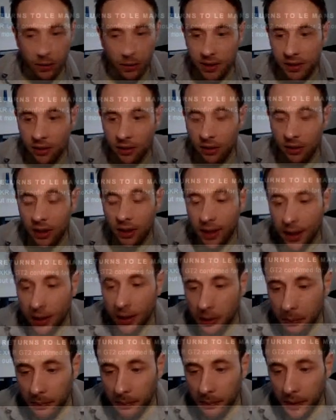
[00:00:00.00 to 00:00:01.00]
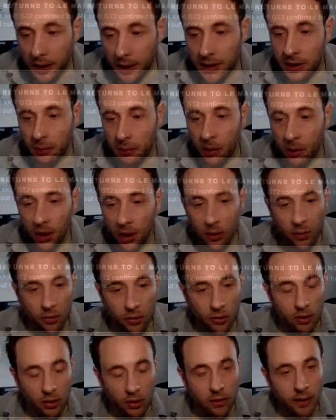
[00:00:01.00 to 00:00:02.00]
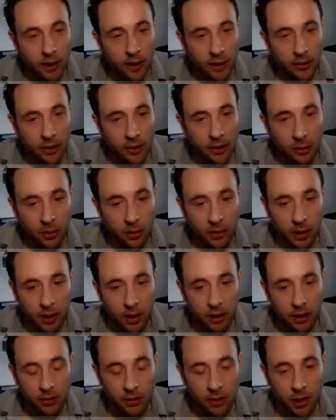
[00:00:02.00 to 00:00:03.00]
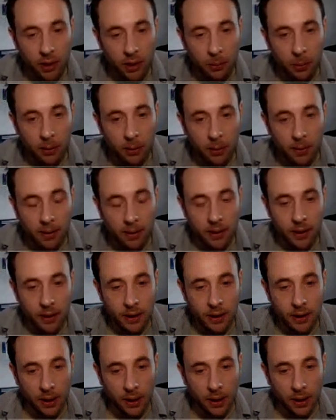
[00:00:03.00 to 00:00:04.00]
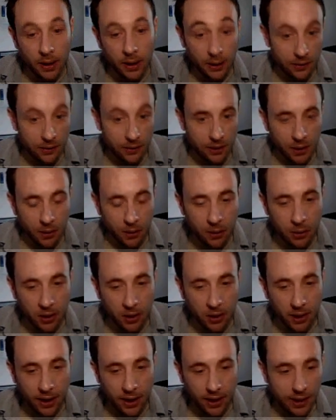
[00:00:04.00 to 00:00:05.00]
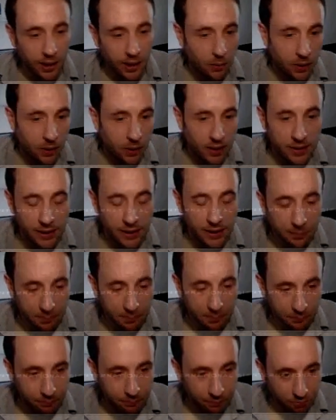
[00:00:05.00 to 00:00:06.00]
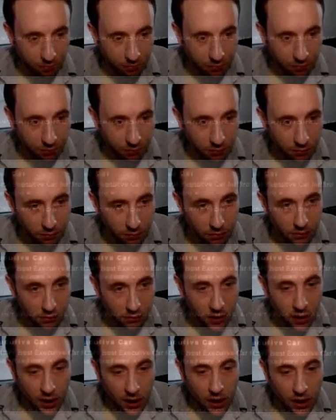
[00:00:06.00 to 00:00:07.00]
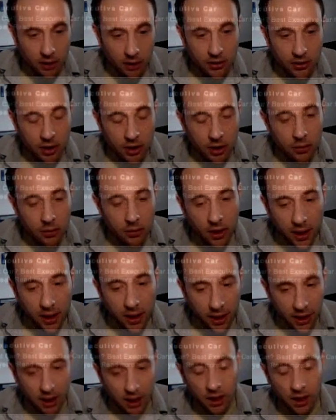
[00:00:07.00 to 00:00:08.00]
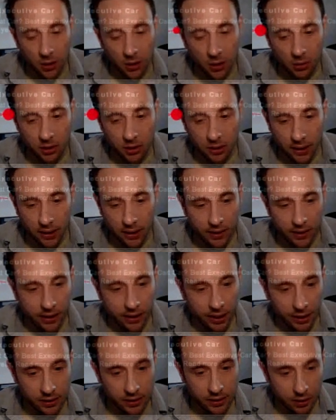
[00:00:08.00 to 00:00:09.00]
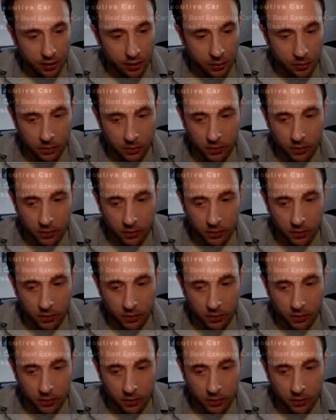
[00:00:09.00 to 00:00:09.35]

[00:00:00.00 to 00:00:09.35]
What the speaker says: There's the United Kingdom, there she blows over here. So while that loads up, you can kind of see what I'm looking at here, waiting. So looking at the kind of calls to action here, so